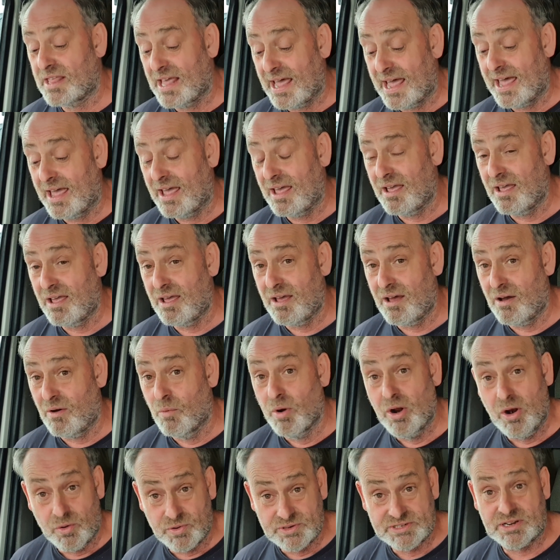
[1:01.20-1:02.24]
that
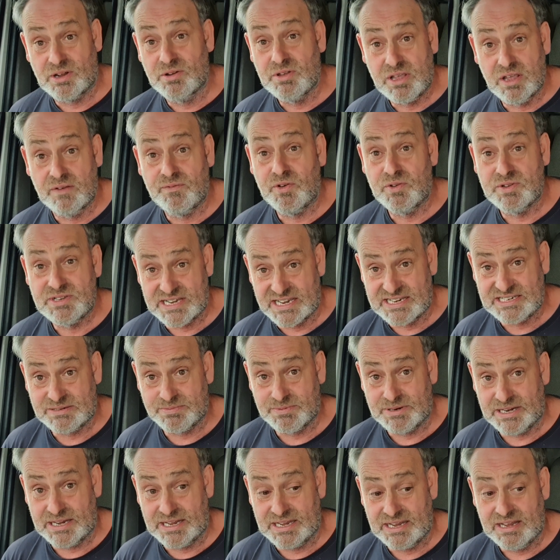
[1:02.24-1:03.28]
will also give you
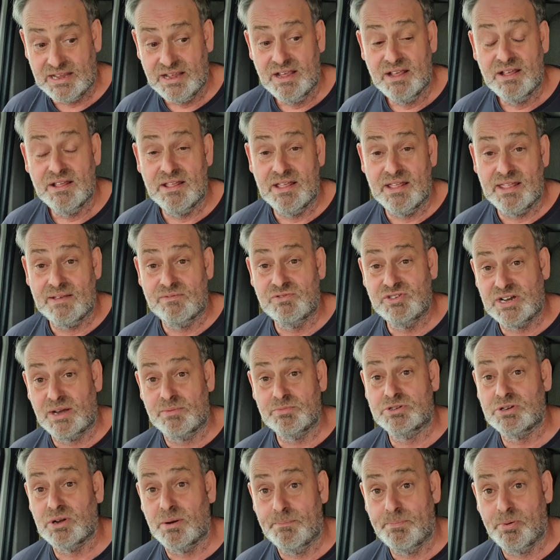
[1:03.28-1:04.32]
testimony that they've
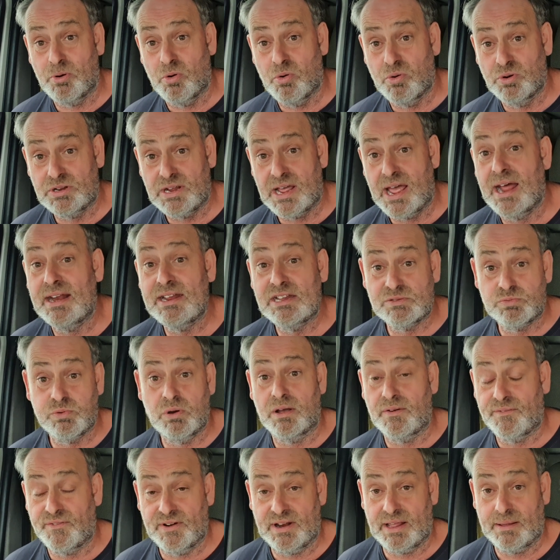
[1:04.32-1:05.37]
jumped on board and it's
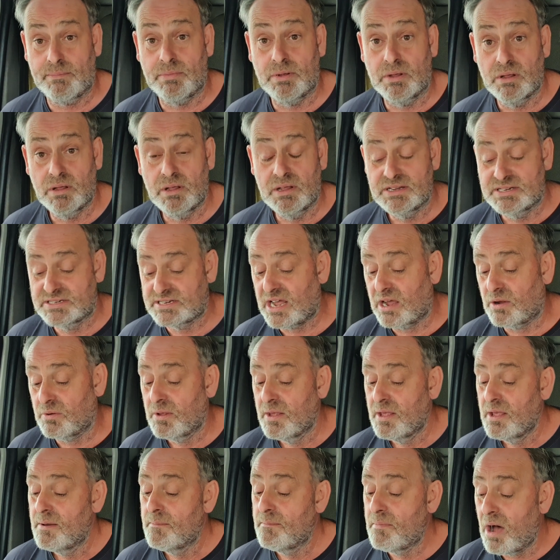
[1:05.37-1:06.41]
worked for them. So,
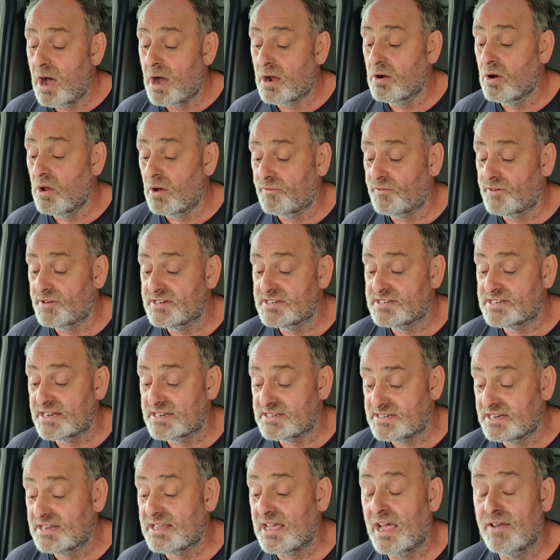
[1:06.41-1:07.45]
Mark Laughlin
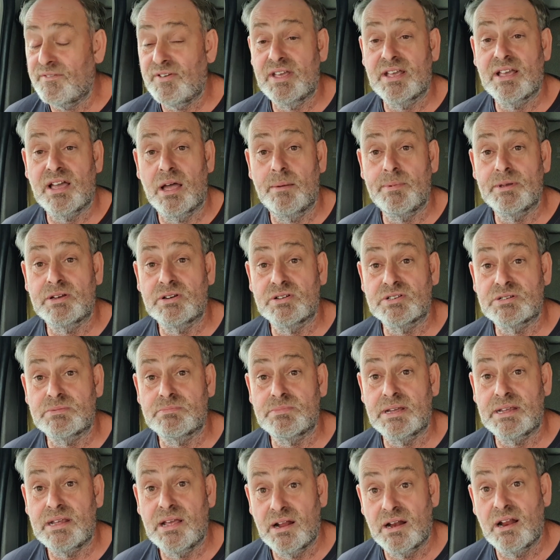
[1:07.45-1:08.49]
says he gave it a go because of
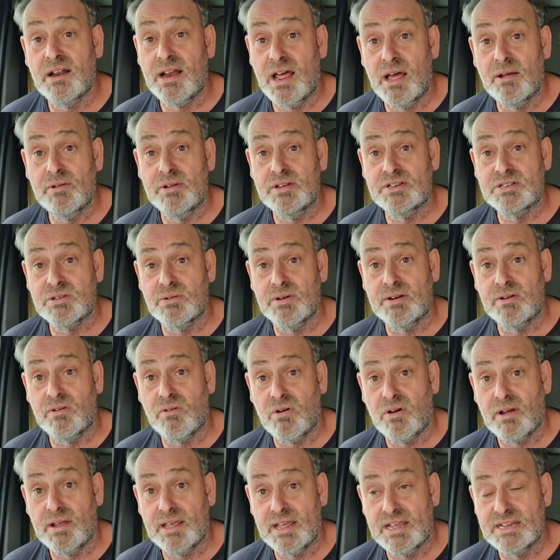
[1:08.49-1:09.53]
me. And I know he's doing all
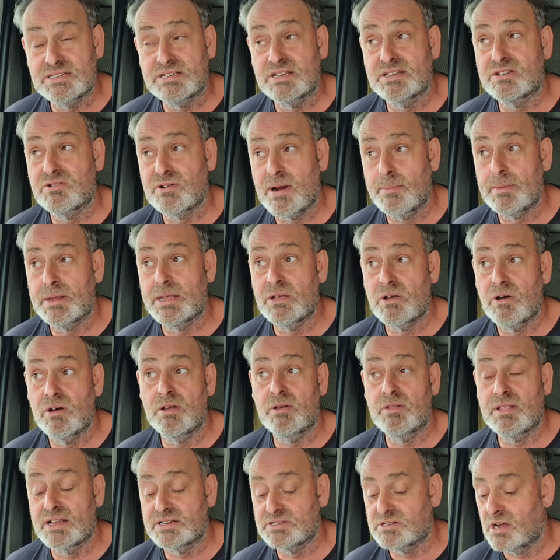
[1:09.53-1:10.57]
right. He's the tramping guy
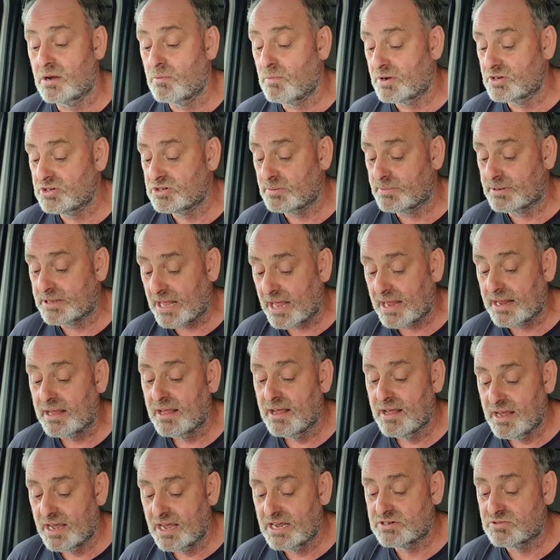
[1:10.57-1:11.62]
who does like one job a day.
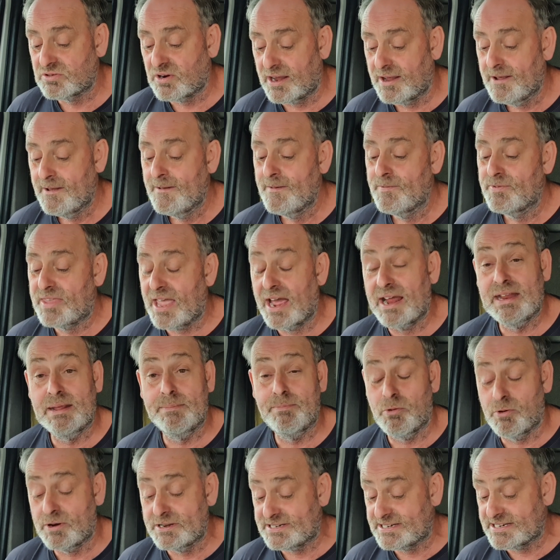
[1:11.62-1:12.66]
He's right. Danny
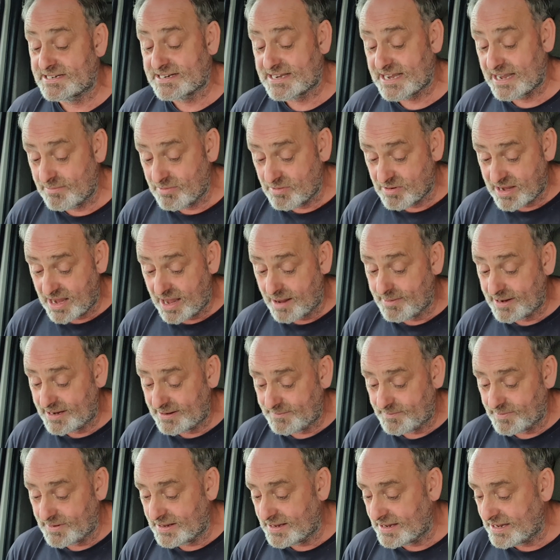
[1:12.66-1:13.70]
Boyce says, keep him
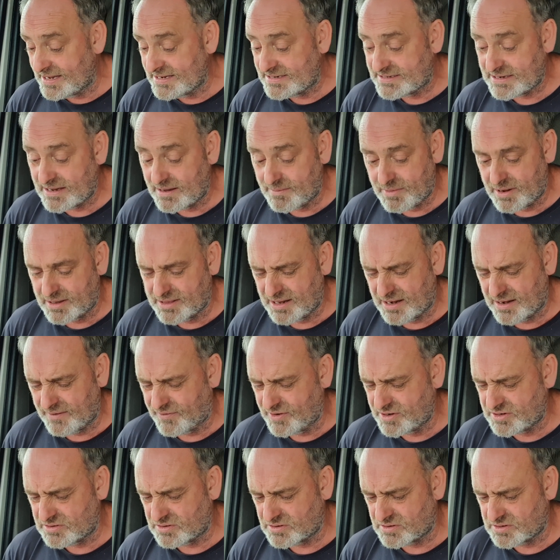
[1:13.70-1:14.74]
coming. He's, I don't know if
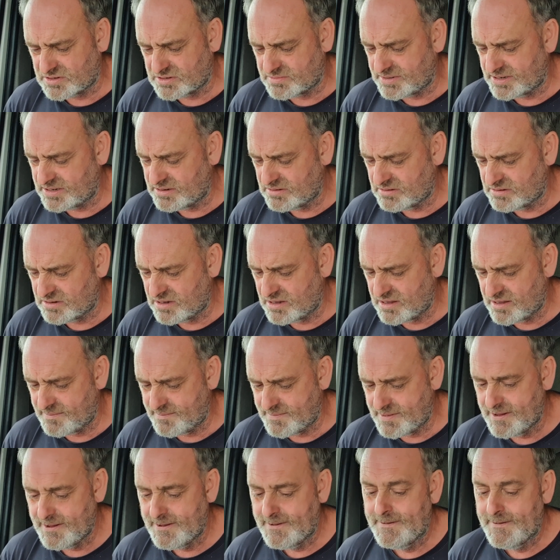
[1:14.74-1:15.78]
he joined because of
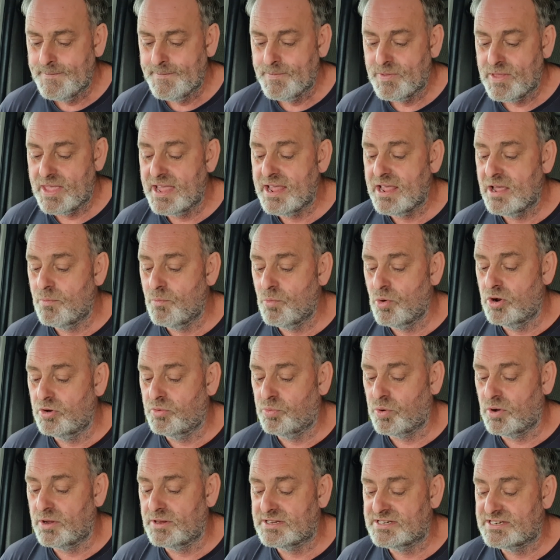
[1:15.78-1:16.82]
me. Ian
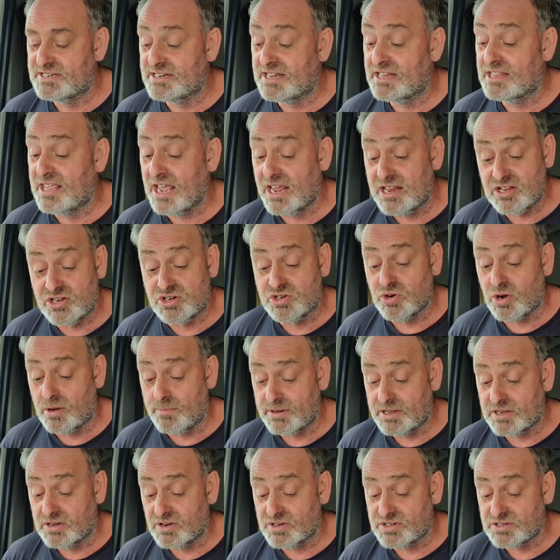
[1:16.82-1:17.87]
Woodward said he didn't join
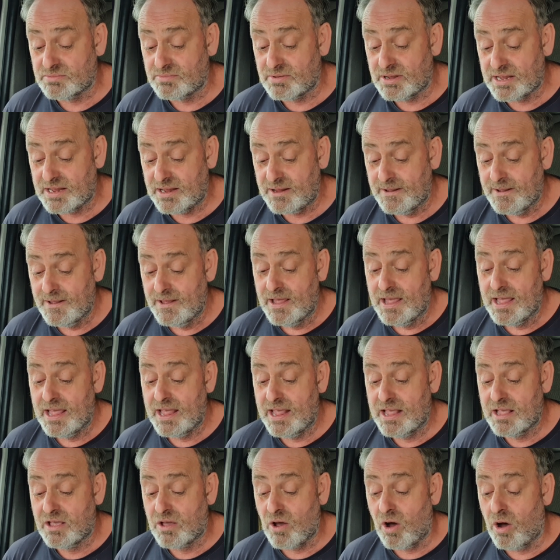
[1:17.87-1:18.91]
because of me.
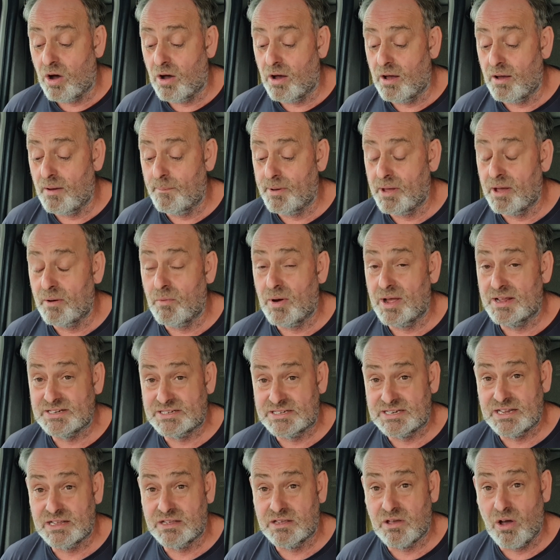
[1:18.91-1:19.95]

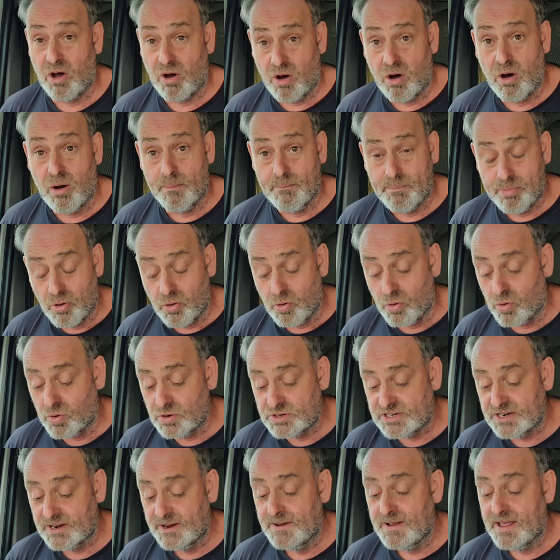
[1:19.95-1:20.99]
Once he got on
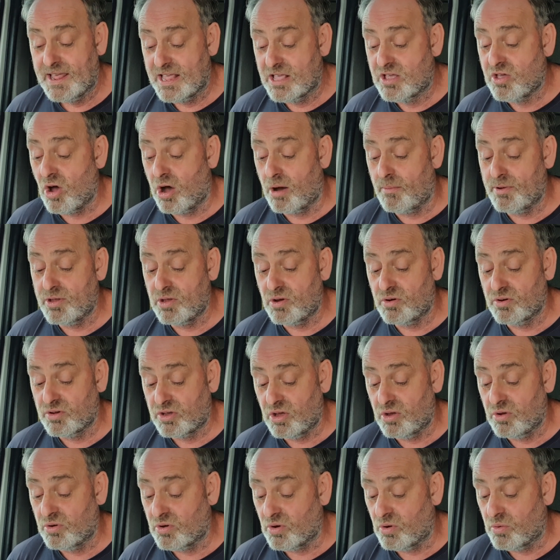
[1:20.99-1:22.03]
board, he got me on
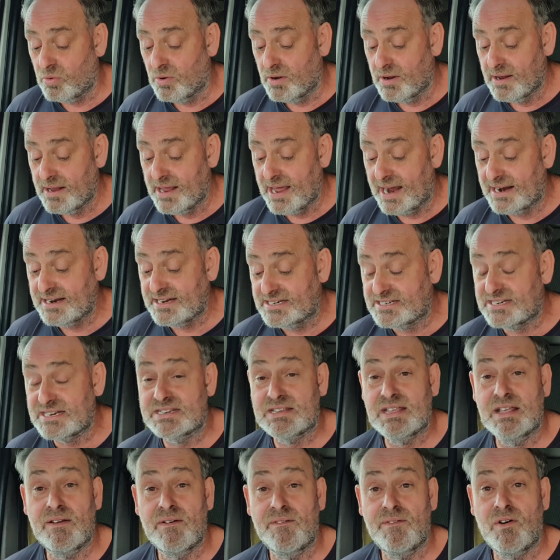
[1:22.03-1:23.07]
Google. And he says
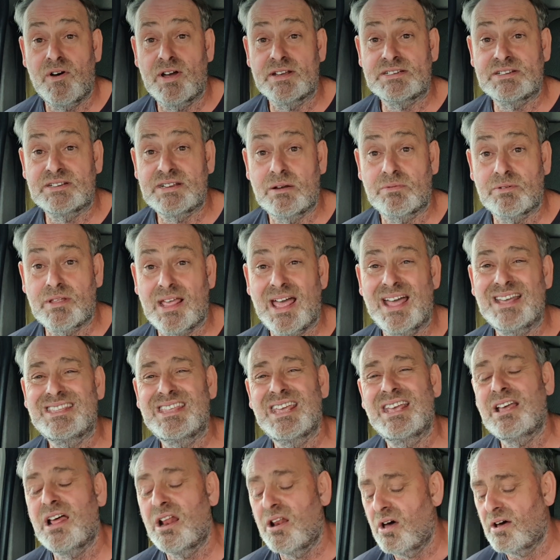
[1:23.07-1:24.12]
the advice has helped. I
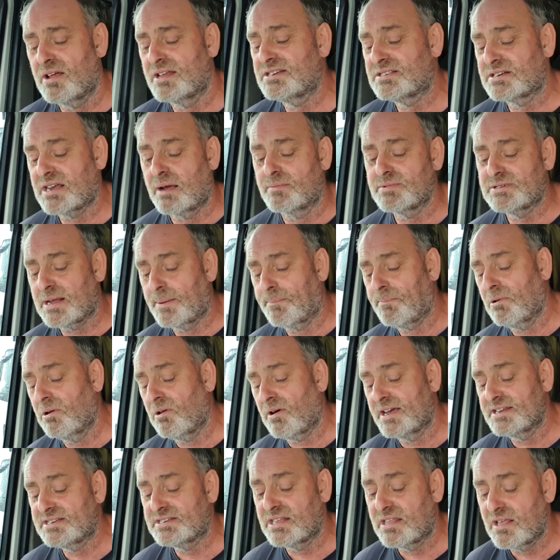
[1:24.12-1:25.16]
think a lot of this comes up a
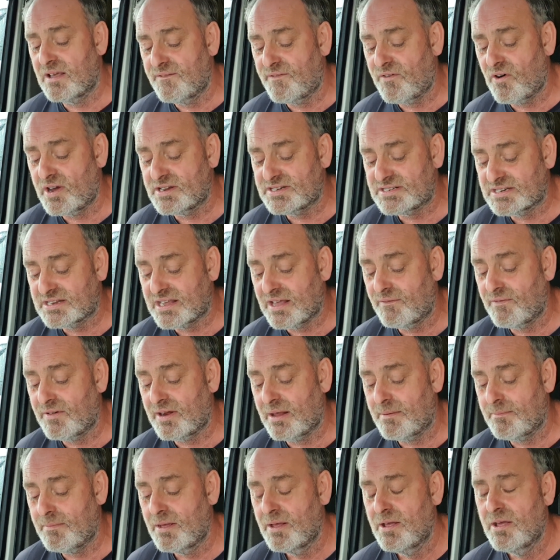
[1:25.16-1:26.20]
lot. He said the advice has given
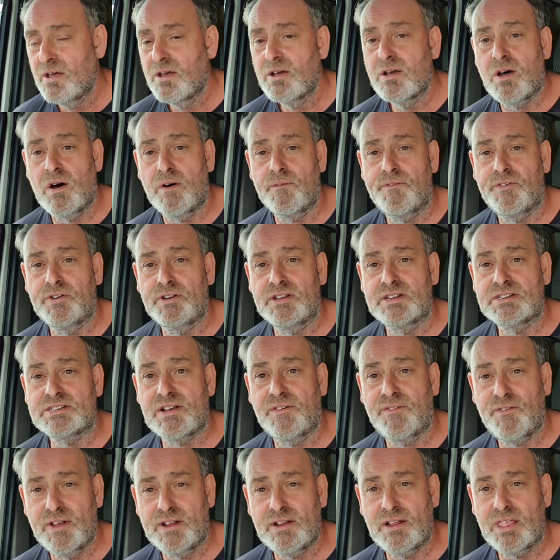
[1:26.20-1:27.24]
him confidence. I
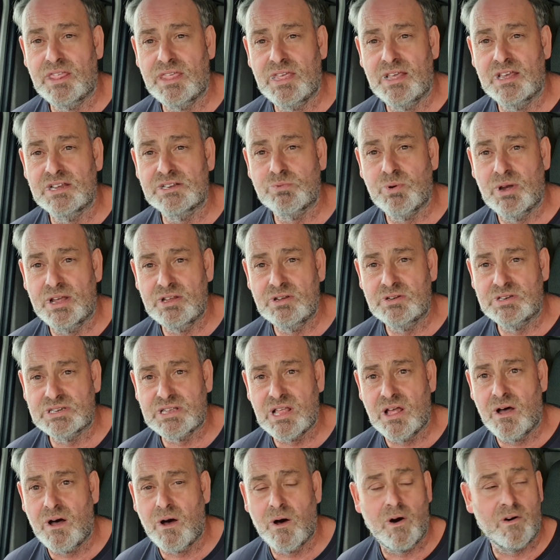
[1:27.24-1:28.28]
think the thing is, when you
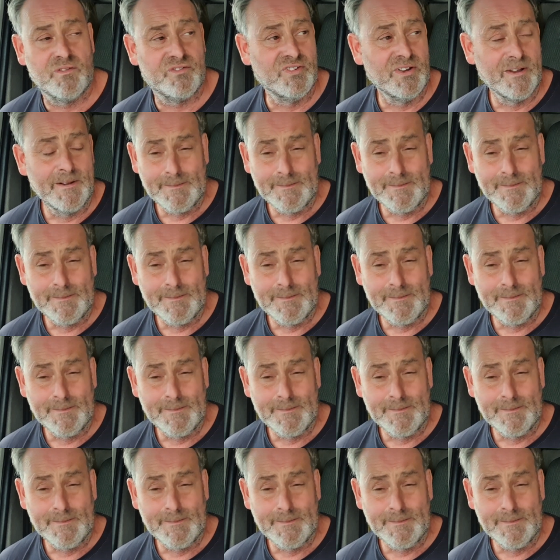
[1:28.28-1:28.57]
start off,